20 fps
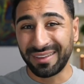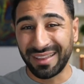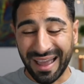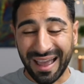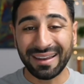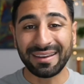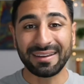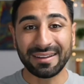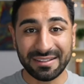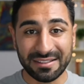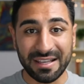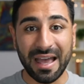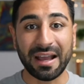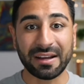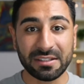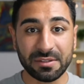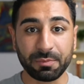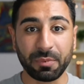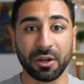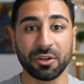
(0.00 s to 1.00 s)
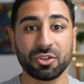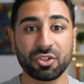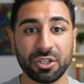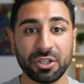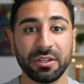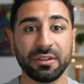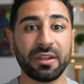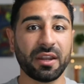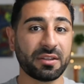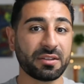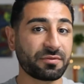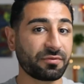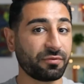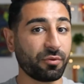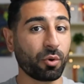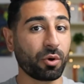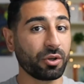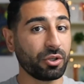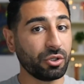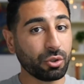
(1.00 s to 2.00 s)
That exact spreadsheet that is
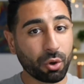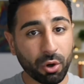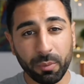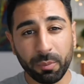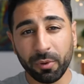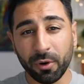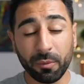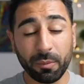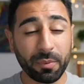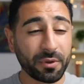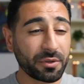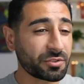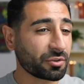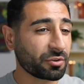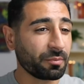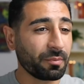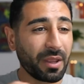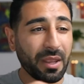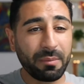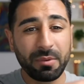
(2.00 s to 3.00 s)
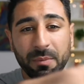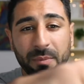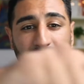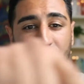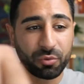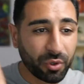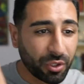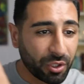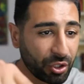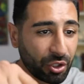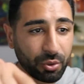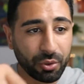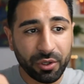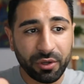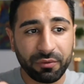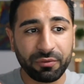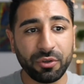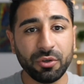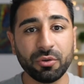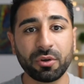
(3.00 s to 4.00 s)
for your purpose or maybe between you and
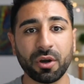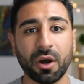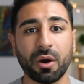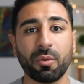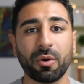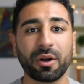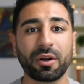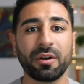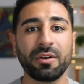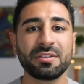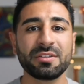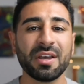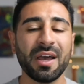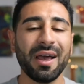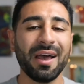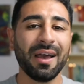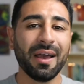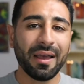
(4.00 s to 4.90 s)
a few coworkers?